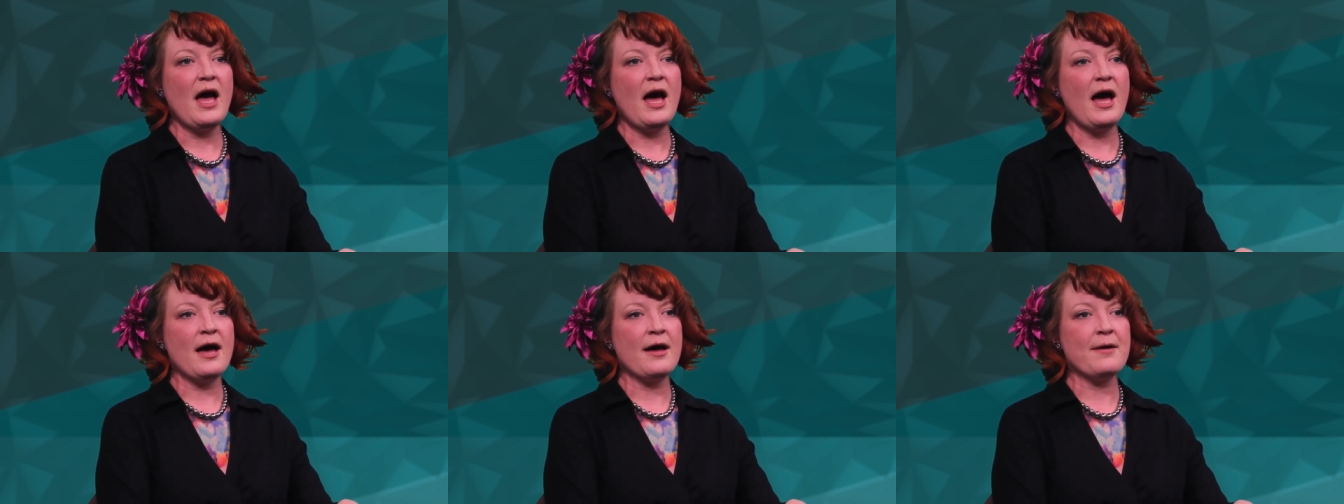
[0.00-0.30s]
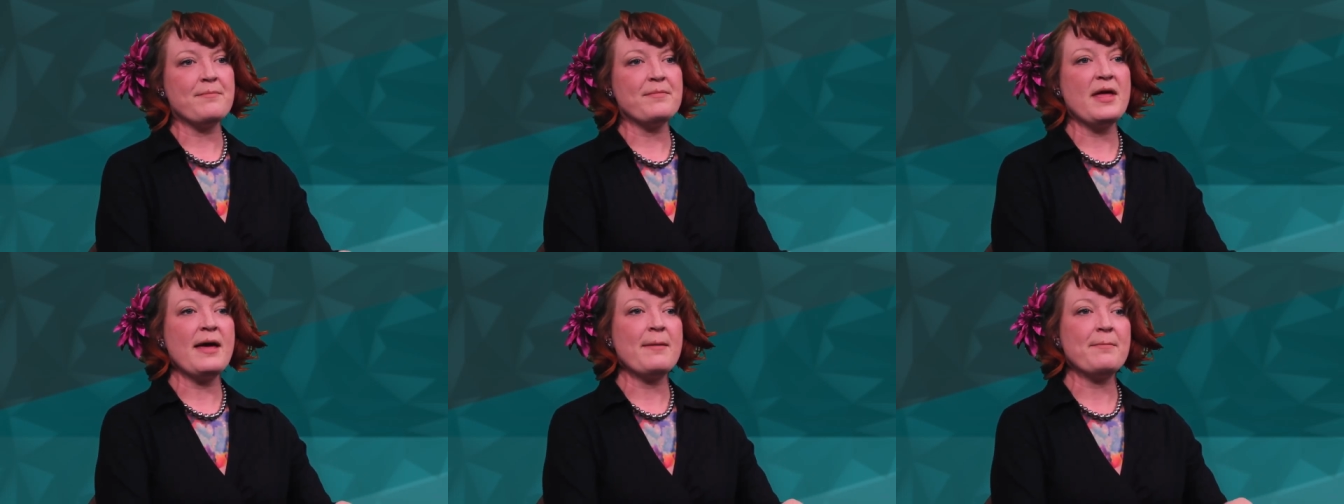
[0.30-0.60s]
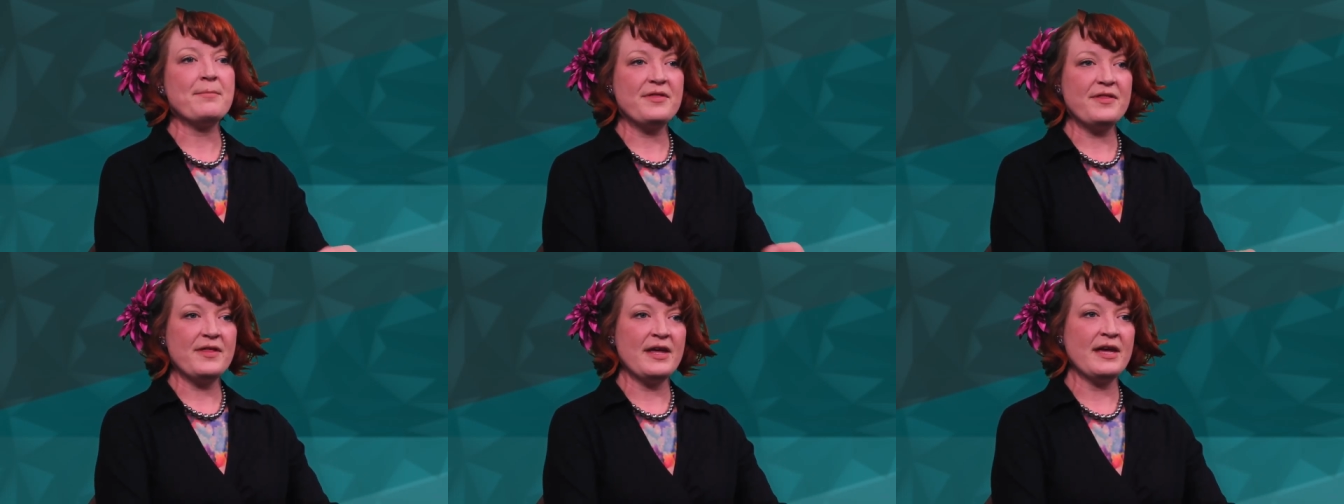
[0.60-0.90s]
um,
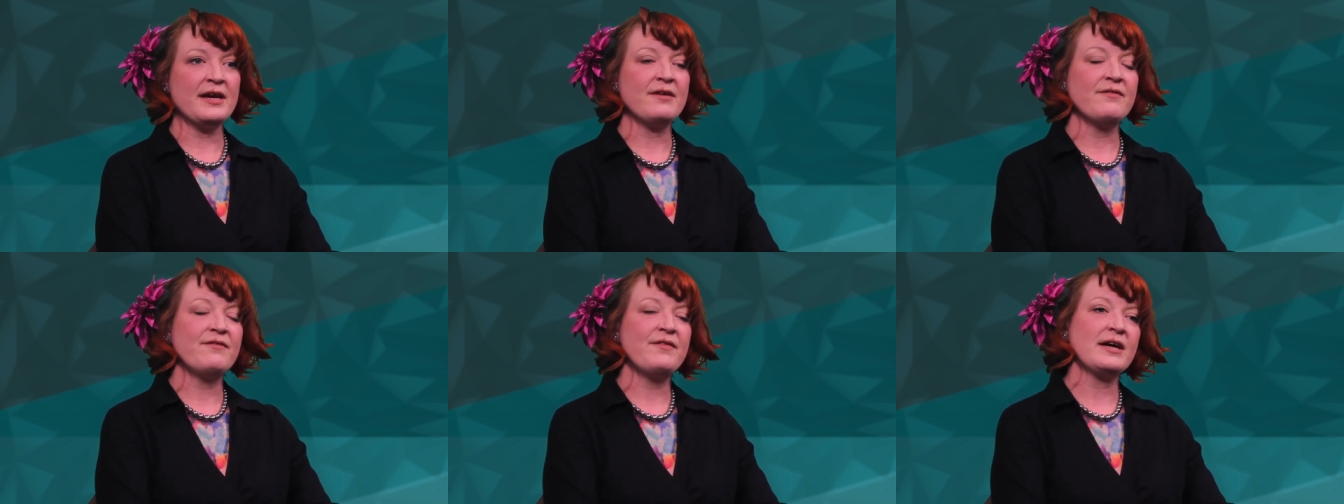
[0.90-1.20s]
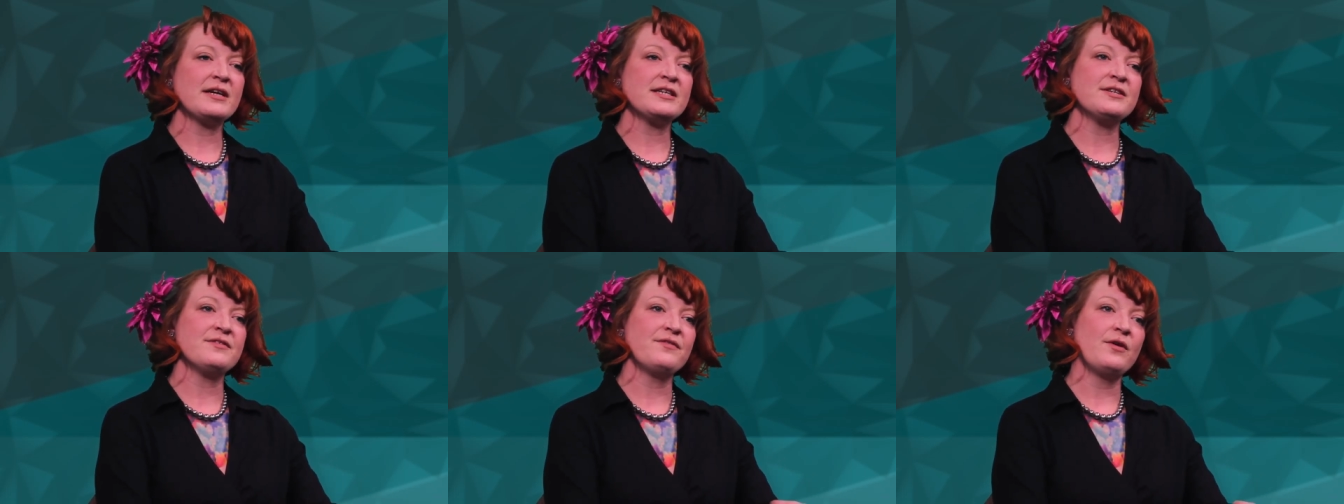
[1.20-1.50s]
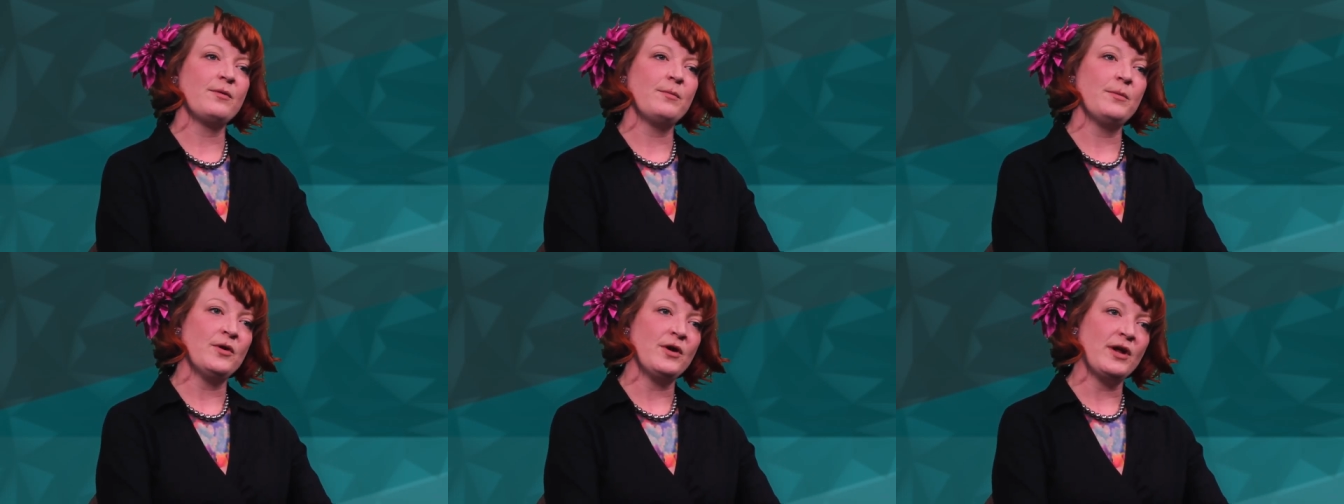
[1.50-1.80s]
empathy and effective
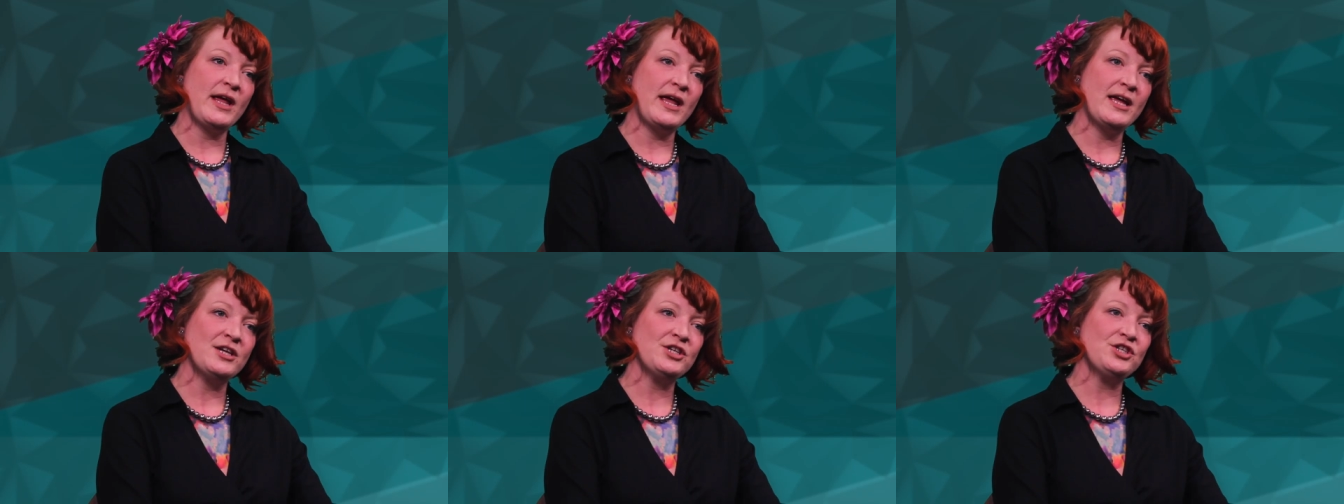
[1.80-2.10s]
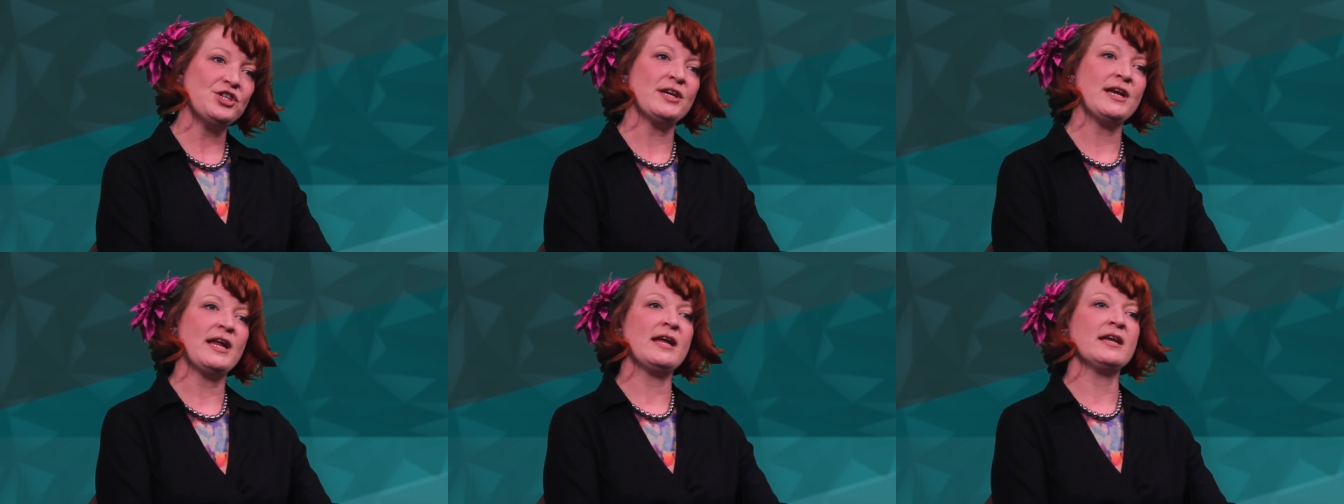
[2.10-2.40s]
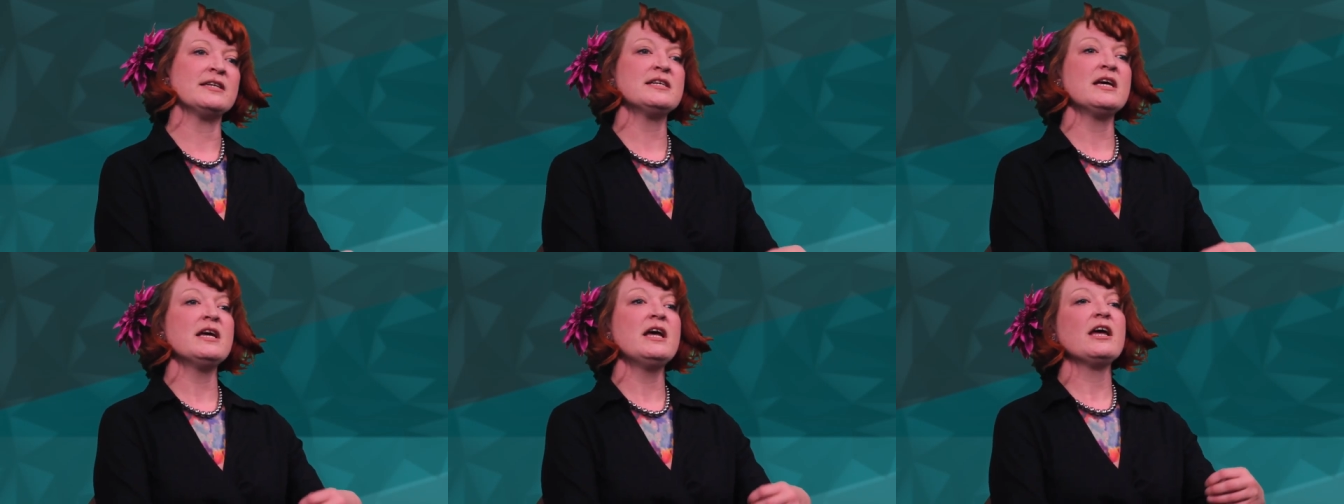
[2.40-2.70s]
communication
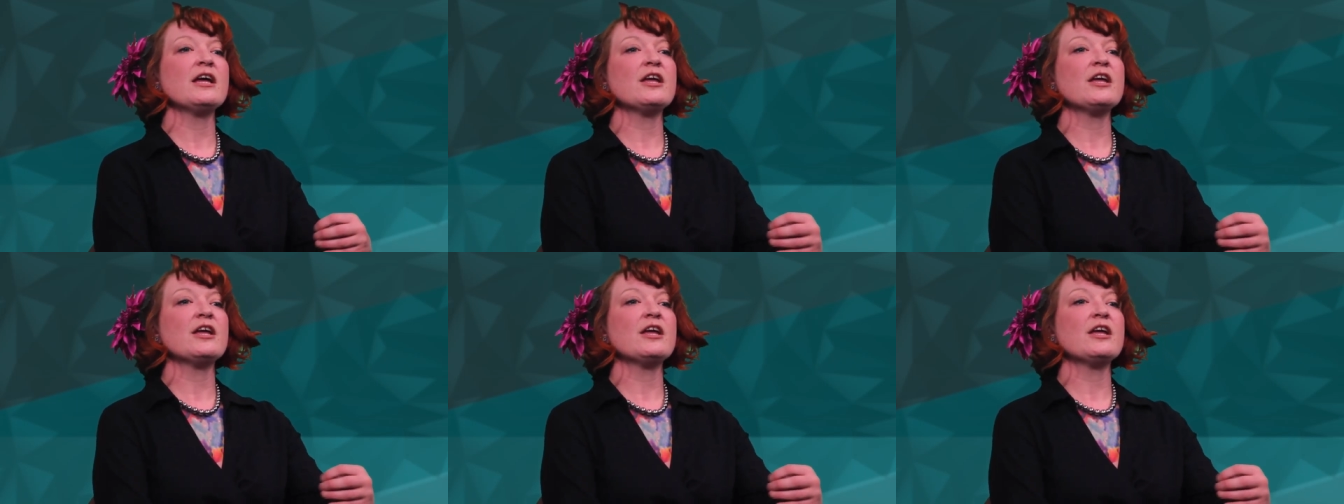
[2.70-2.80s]
and